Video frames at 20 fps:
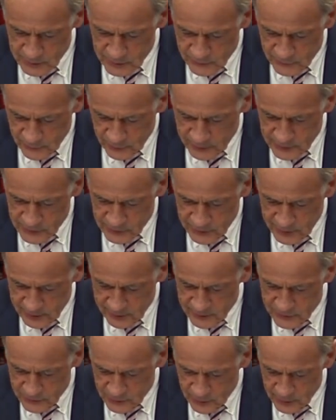is fully
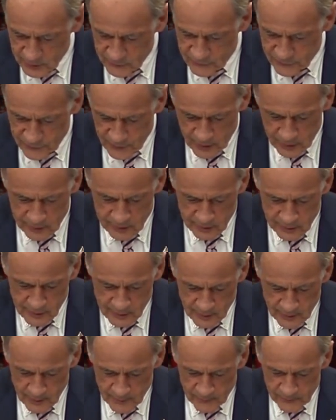seated so that FERC
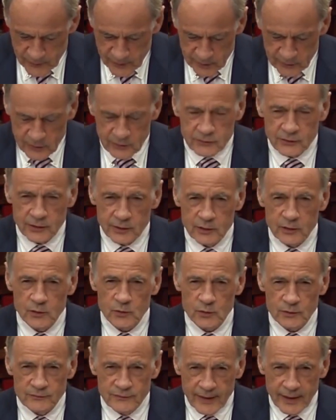can continue
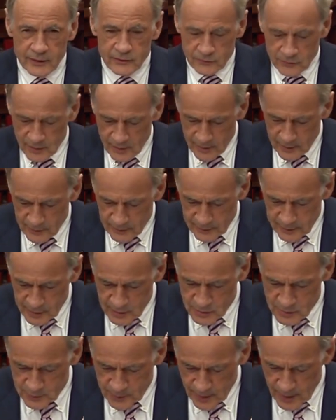to advance
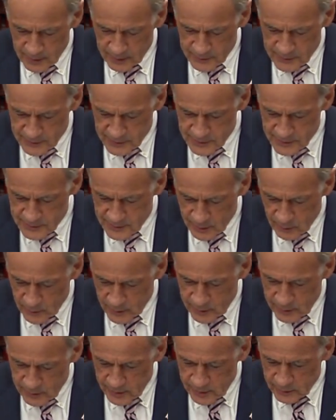these policies that
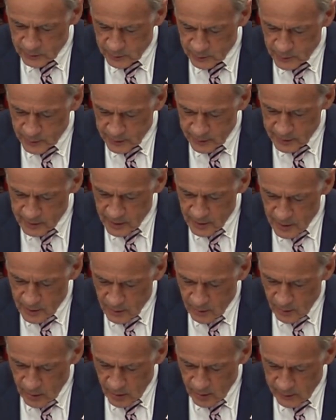we need to bring,
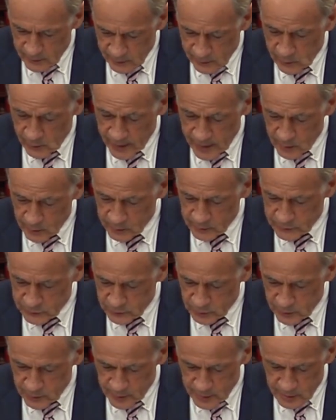uh, that enable us
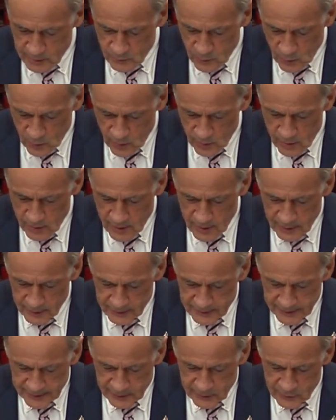to bring more
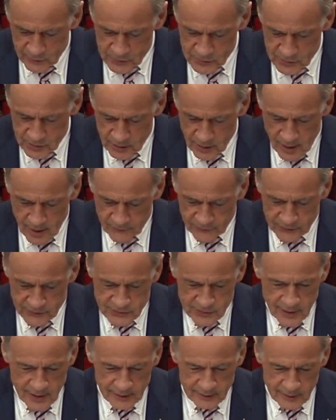clean energy off the
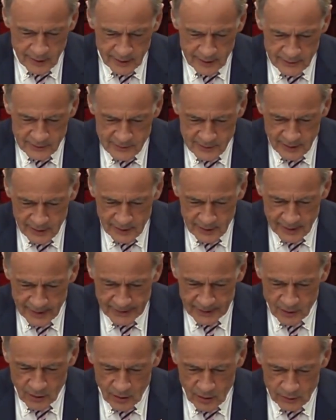sidelines
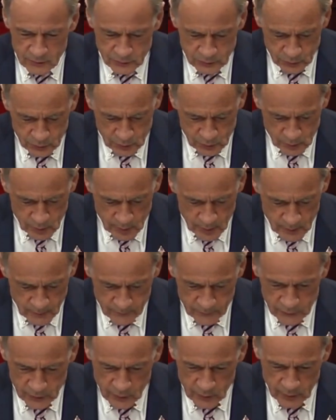and onto
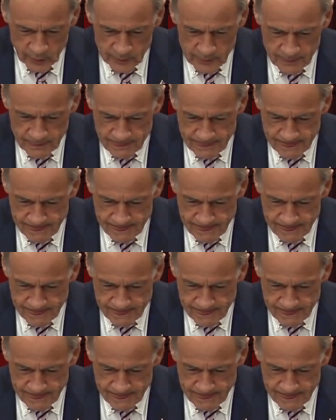the grid.